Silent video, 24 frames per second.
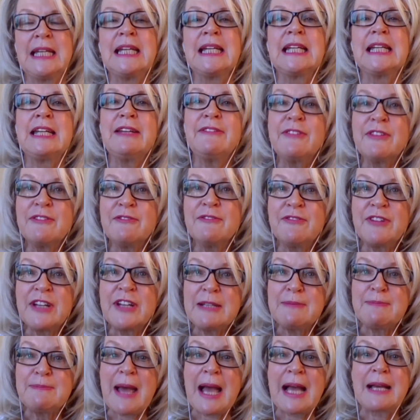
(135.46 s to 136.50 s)
Give them
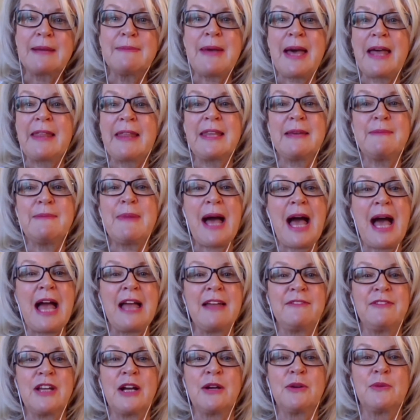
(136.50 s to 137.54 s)
feedback about their
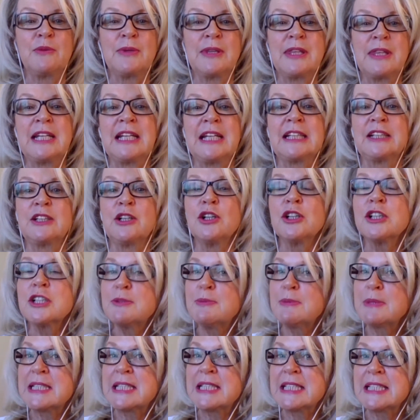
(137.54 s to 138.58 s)
behaviour with an
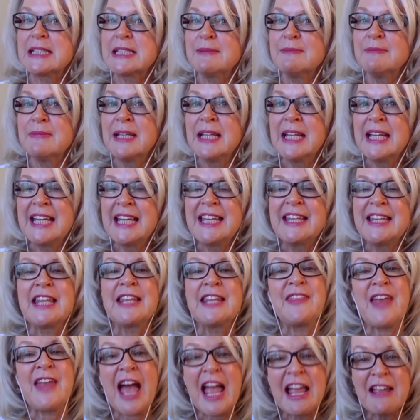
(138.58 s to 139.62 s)
acknowledgement system
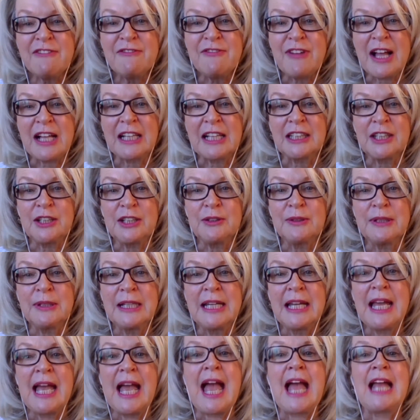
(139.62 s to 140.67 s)
that they value
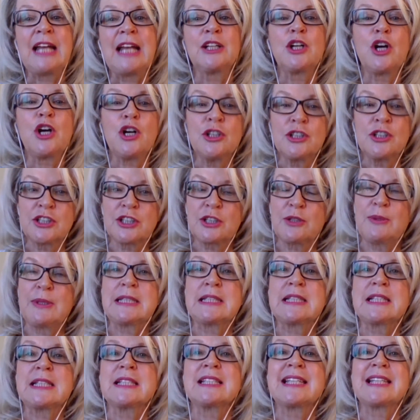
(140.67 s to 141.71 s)
and
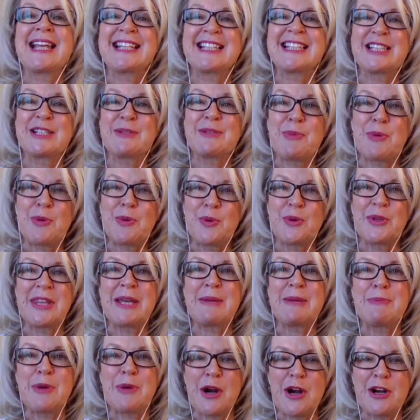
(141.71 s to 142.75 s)
consequences that support
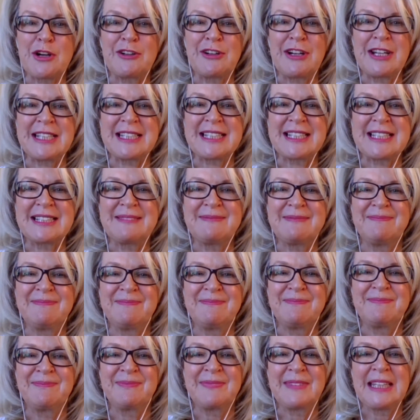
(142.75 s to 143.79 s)
their progress.
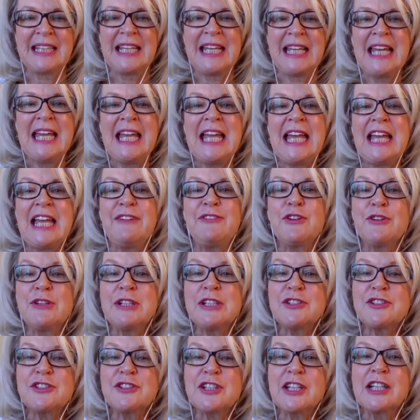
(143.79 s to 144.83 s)
If you're
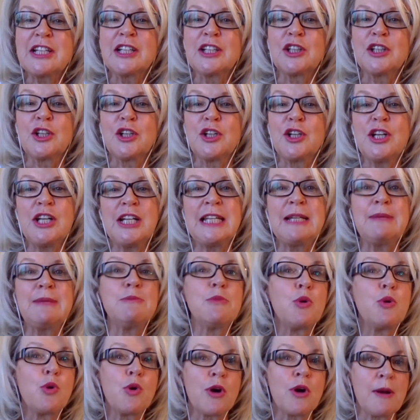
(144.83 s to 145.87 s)
interested in learning
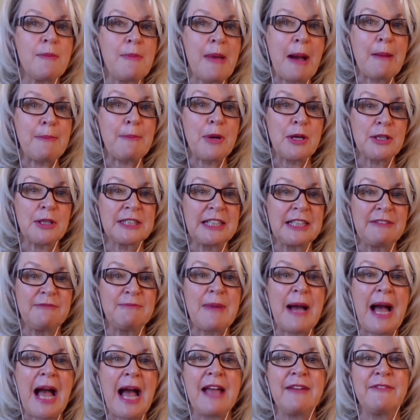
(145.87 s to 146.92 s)
more about positive
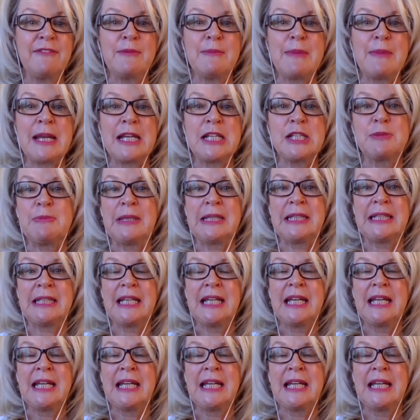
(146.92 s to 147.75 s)
behaviour management